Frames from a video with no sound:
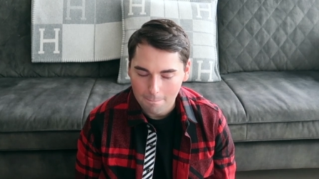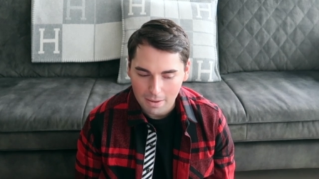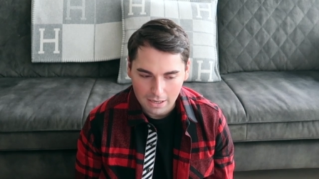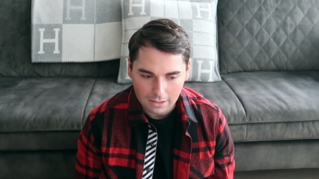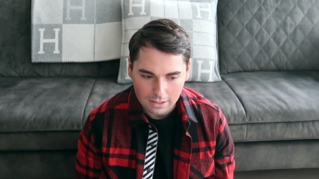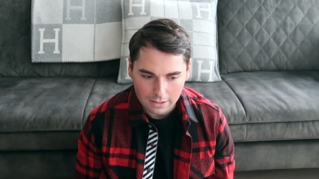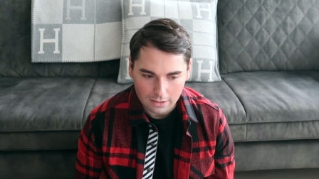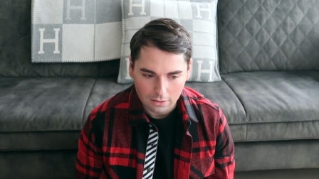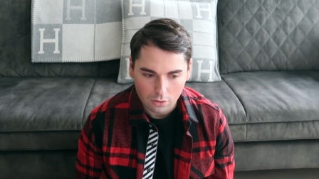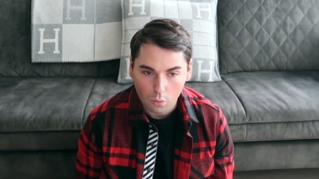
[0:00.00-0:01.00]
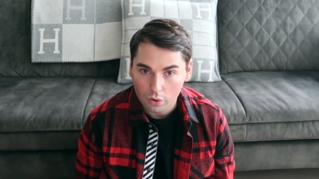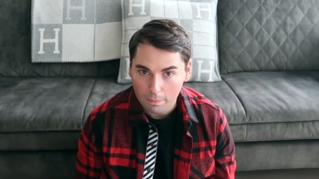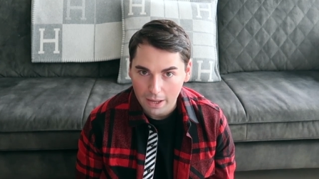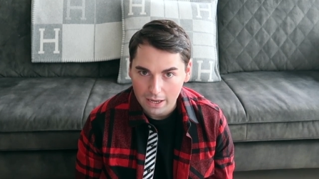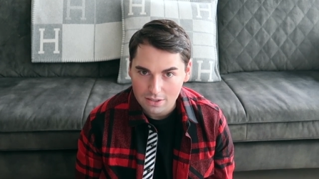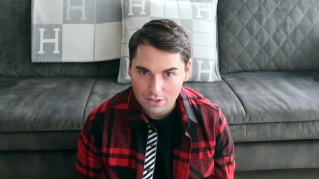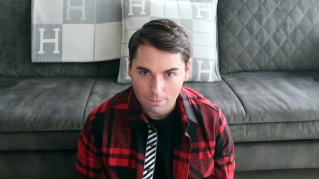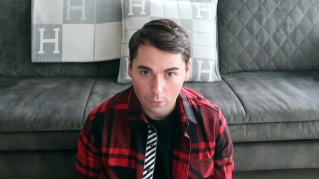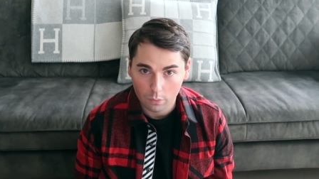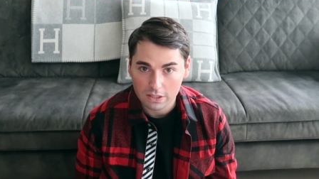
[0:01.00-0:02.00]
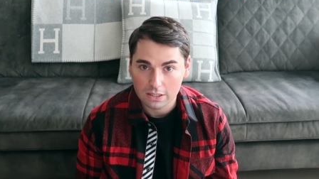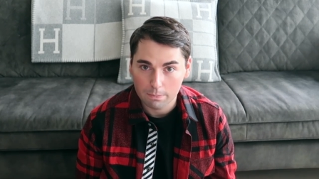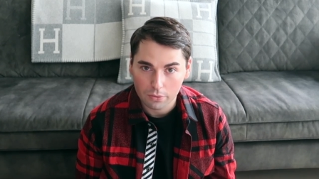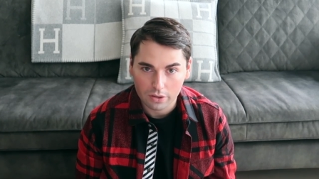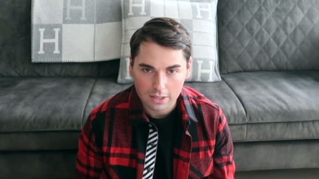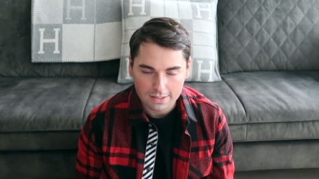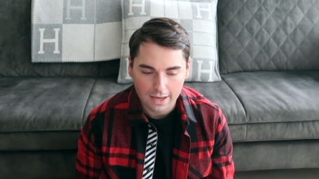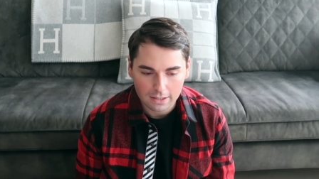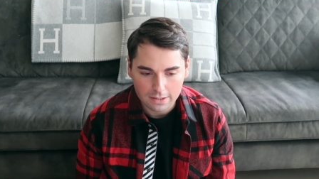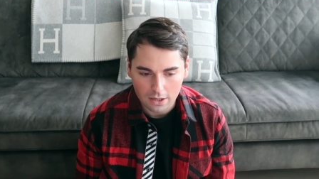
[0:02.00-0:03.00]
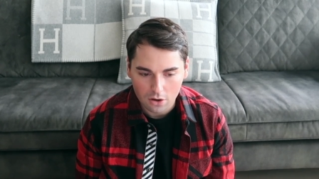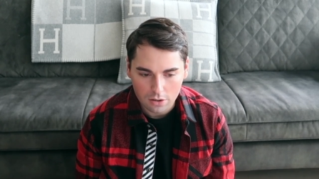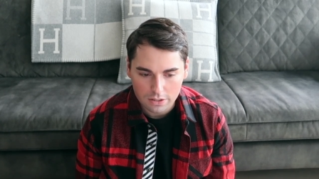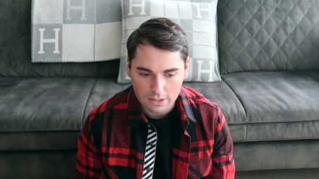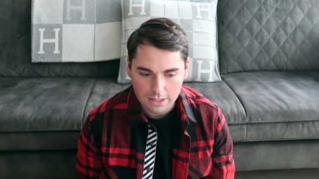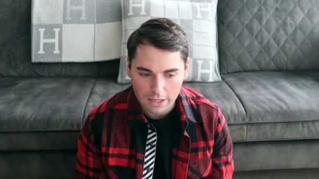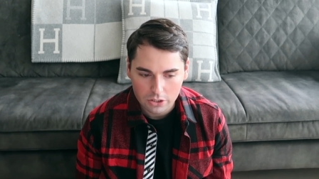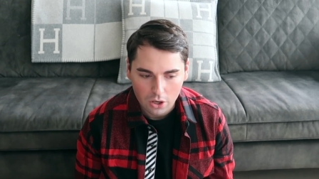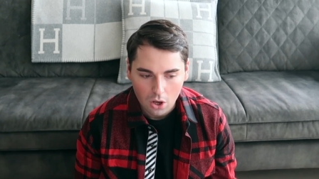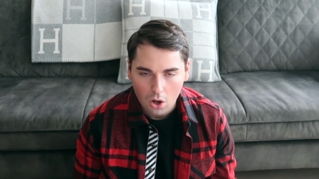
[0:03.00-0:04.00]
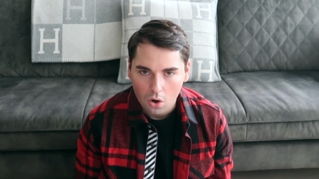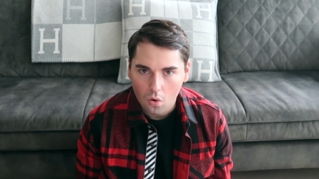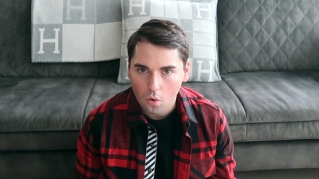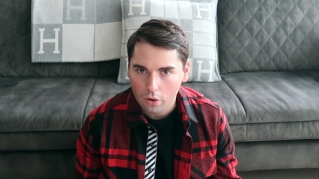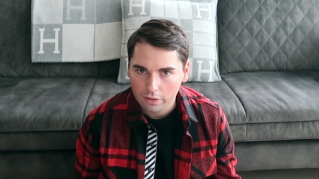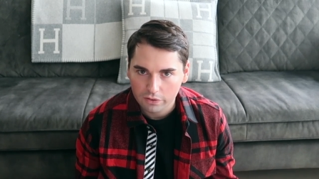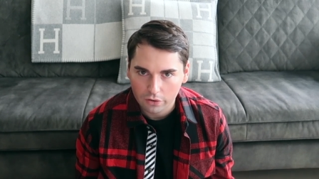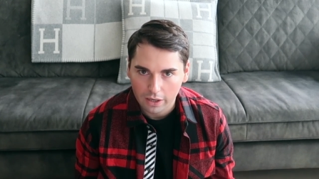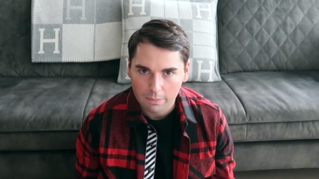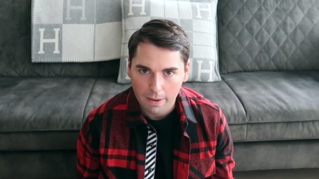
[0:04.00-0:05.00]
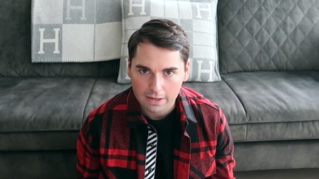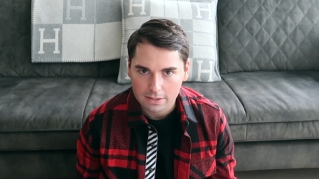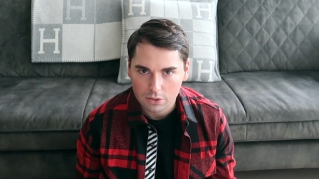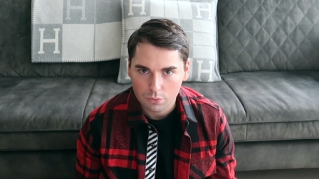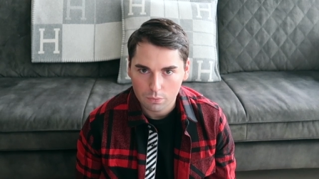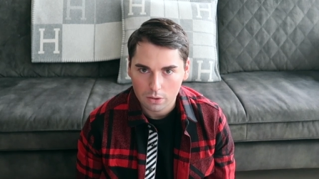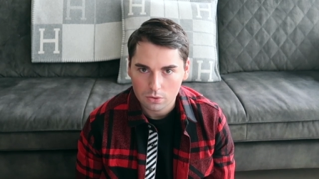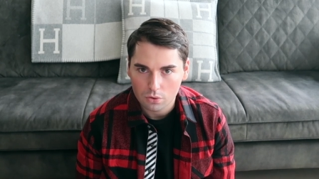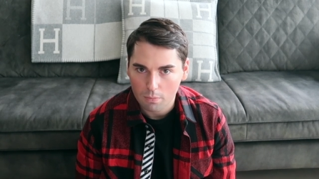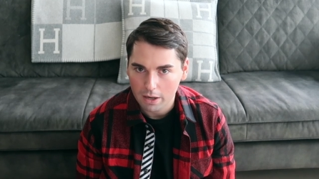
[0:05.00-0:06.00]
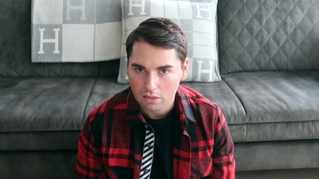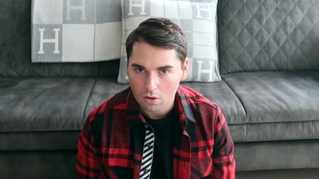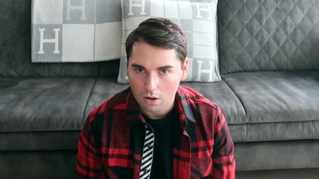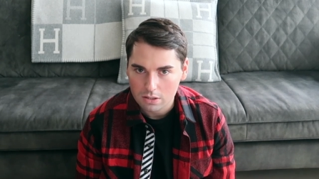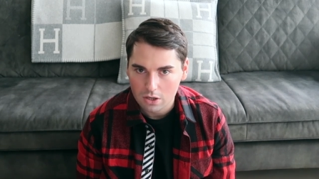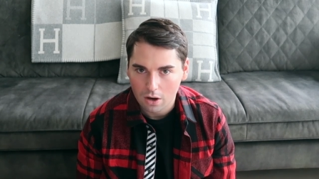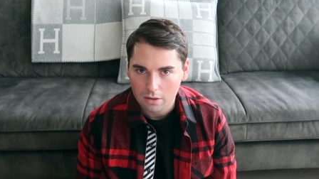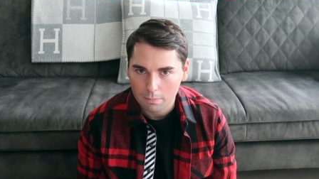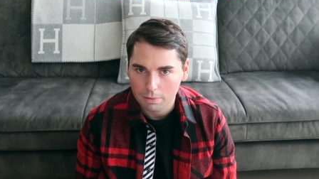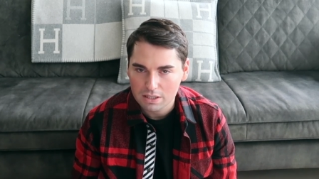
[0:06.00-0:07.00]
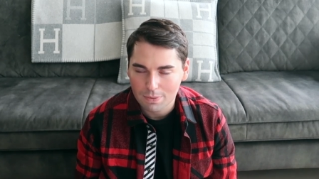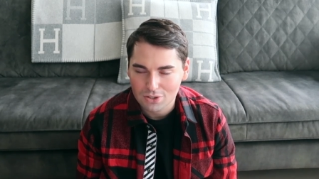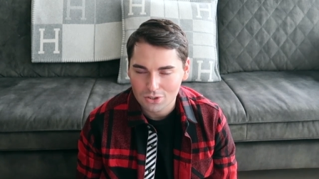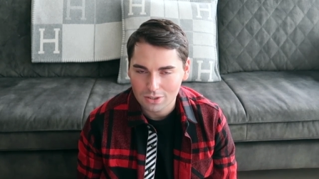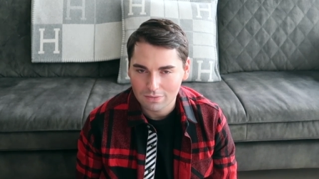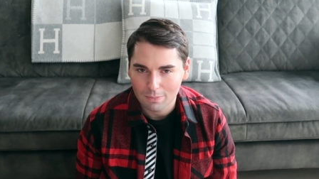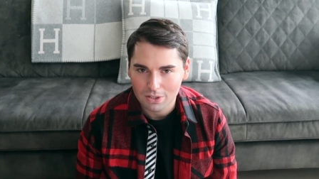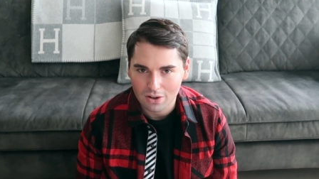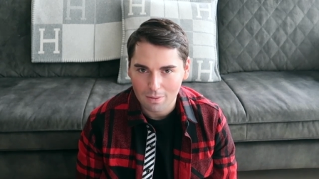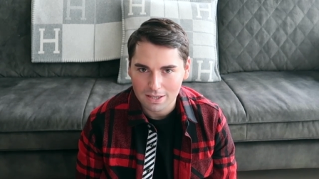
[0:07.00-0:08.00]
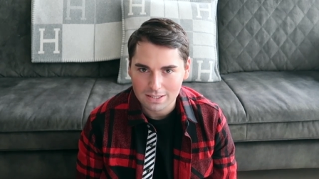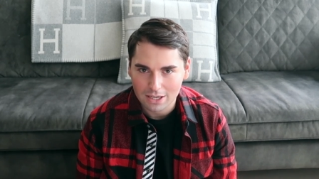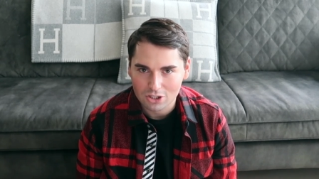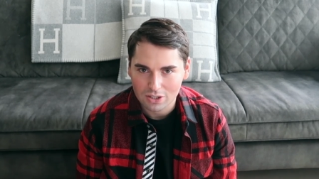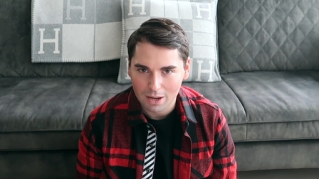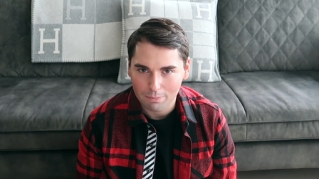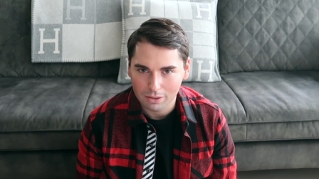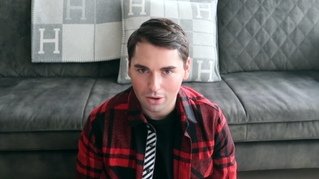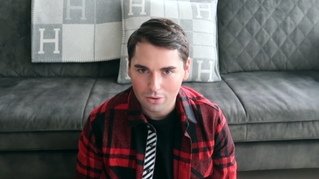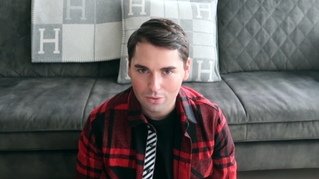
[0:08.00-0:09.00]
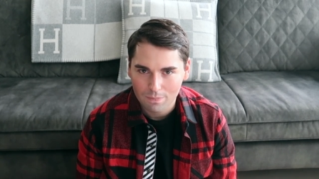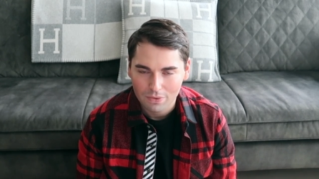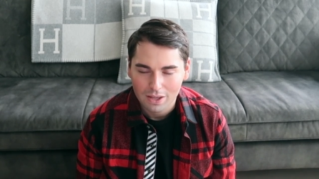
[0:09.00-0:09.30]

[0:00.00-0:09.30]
mainly quota bags, obviously Birkins, Kellys and Constances, or if there are any bags that you would want to know my thoughts on, please make sure to leave them in the comment section down below.